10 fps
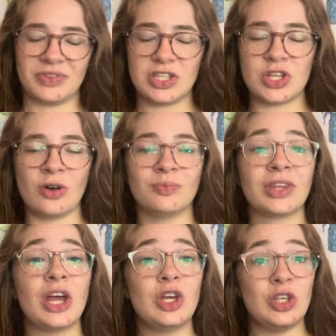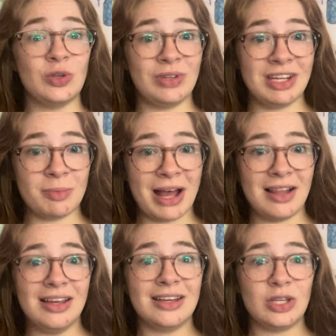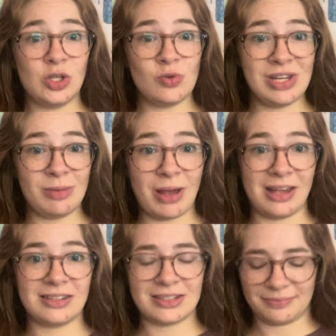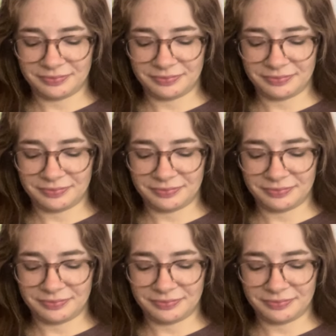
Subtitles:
So you need a palette, you need paint.